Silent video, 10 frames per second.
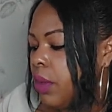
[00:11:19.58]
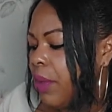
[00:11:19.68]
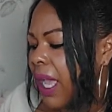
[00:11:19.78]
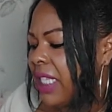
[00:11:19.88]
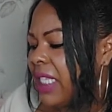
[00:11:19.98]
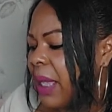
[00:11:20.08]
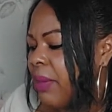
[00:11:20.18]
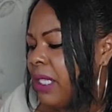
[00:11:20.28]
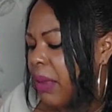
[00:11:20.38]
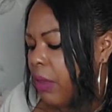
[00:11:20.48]

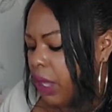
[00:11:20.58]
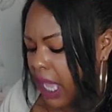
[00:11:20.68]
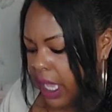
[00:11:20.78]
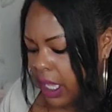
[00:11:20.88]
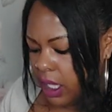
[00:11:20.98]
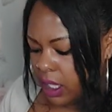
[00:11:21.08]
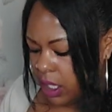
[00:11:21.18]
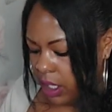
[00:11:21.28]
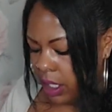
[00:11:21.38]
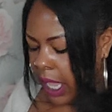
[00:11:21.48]
backstabs them, okay?
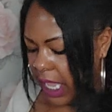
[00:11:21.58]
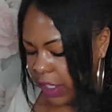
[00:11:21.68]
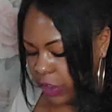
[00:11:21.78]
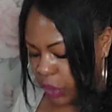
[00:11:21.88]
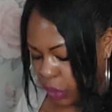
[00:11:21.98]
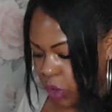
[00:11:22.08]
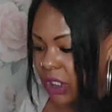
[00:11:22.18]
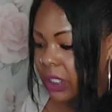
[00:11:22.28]
Eight of Swords,